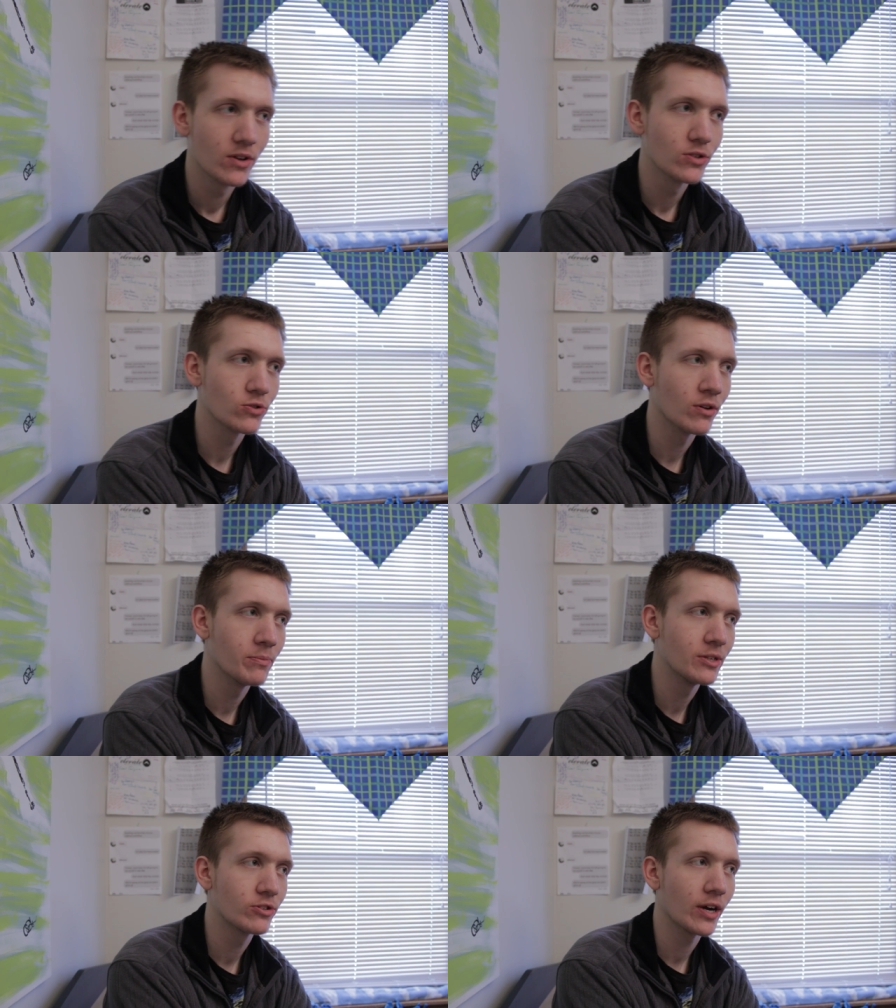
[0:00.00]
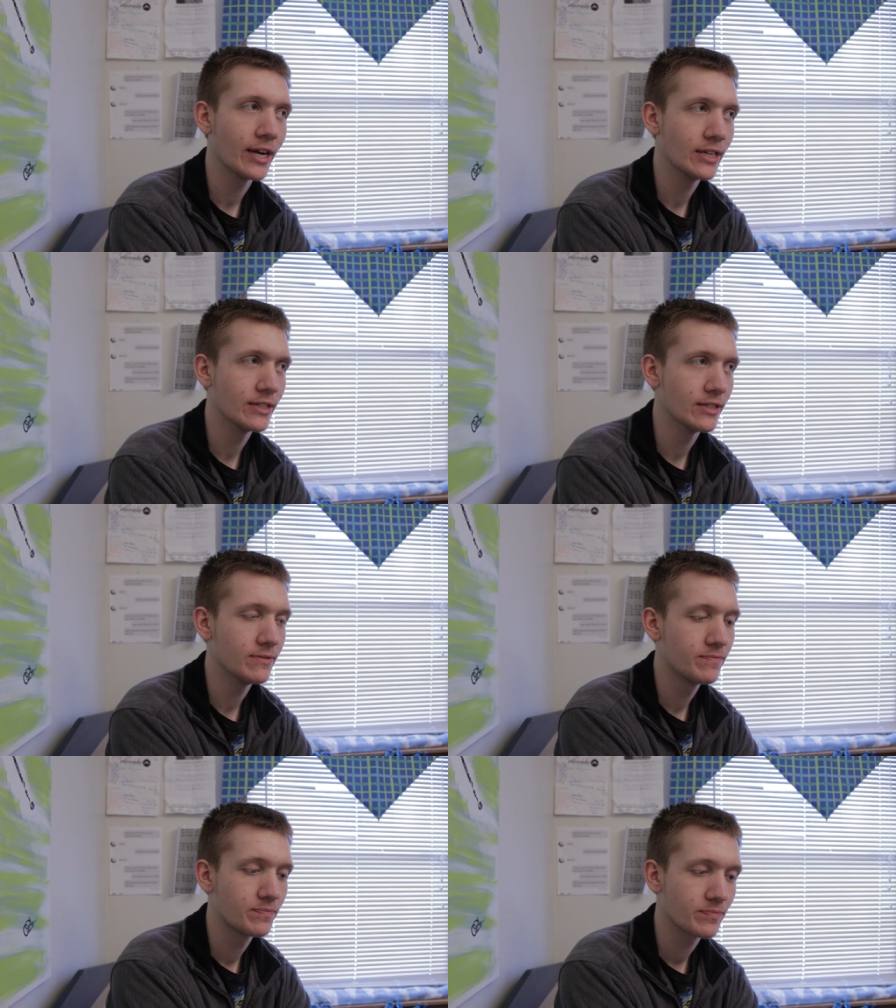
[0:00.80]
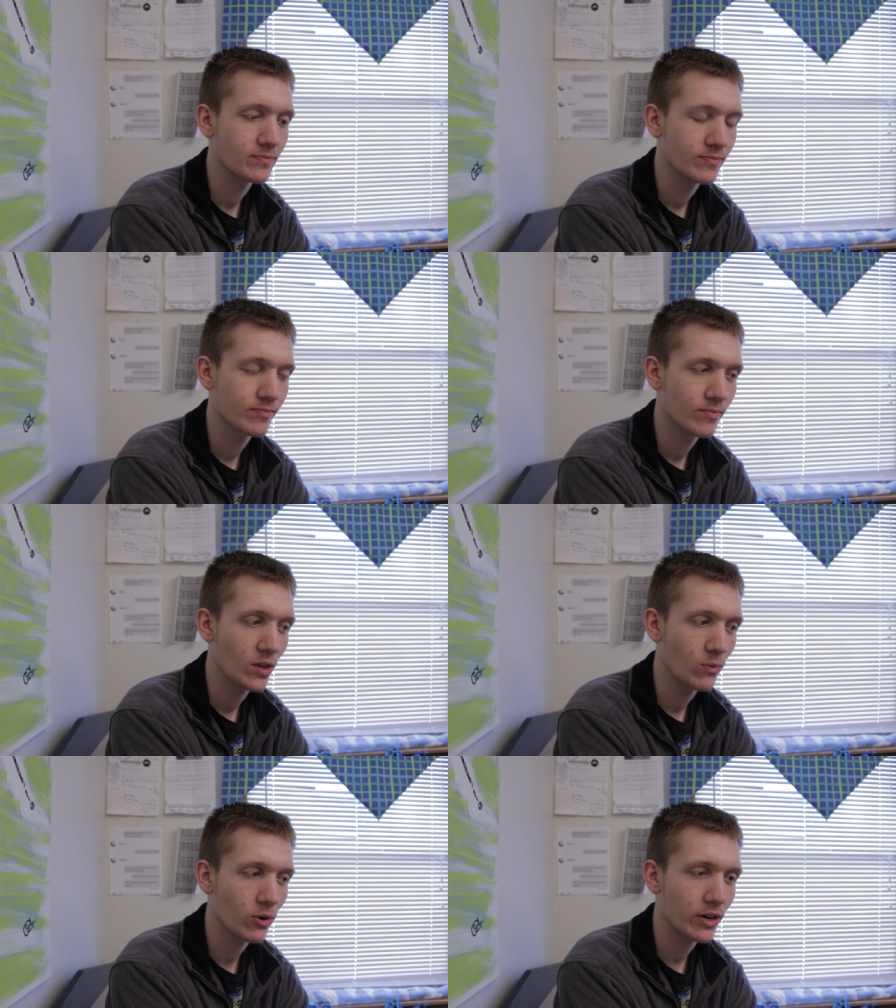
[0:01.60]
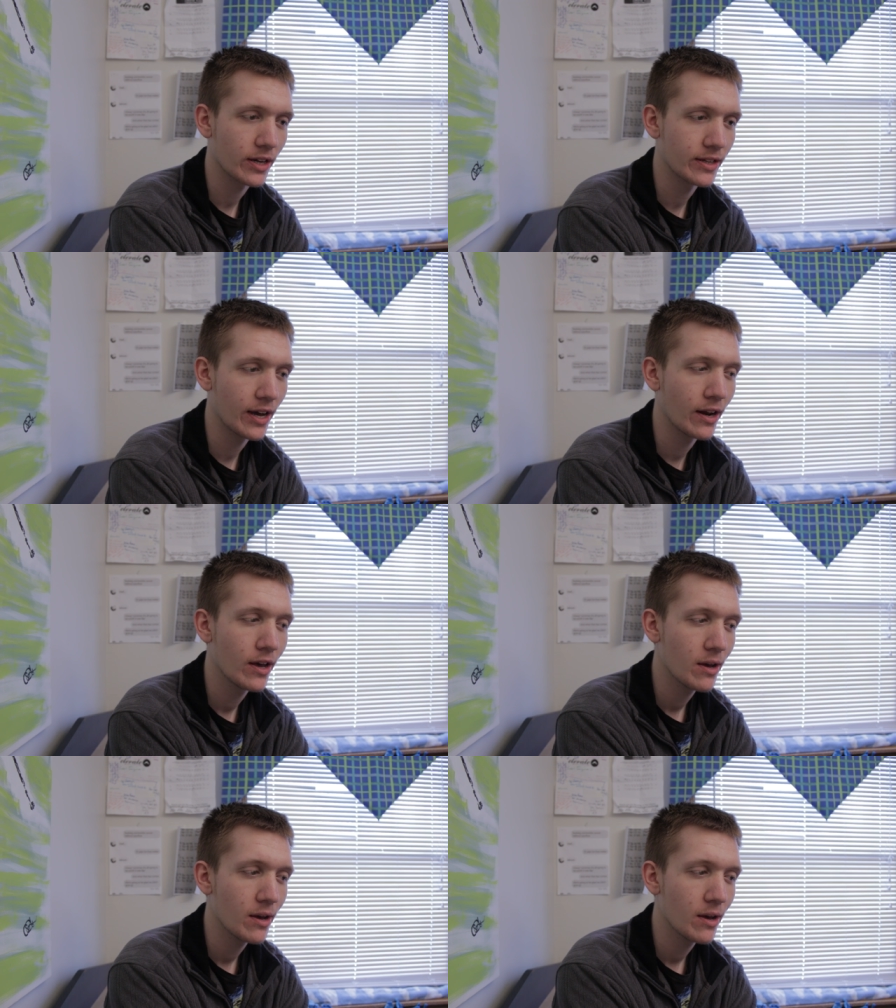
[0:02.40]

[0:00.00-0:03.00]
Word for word: So I've been trying to work on that.